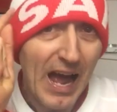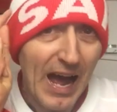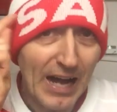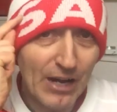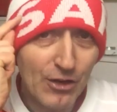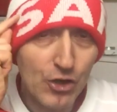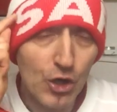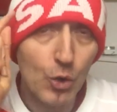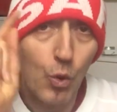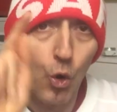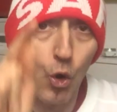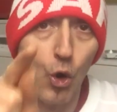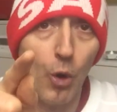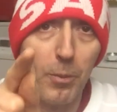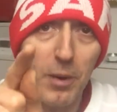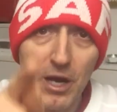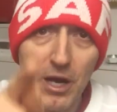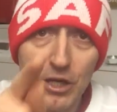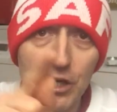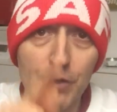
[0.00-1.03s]
I do
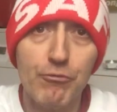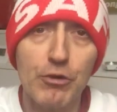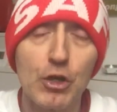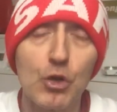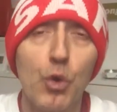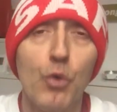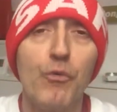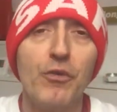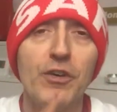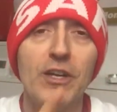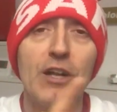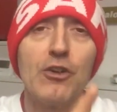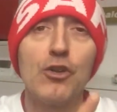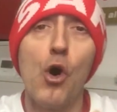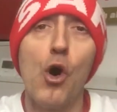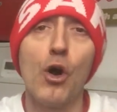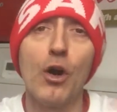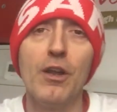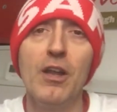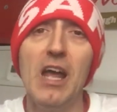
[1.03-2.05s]
hope you've recovered and
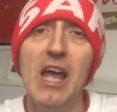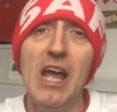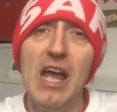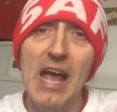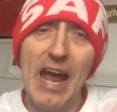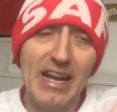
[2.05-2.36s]
talking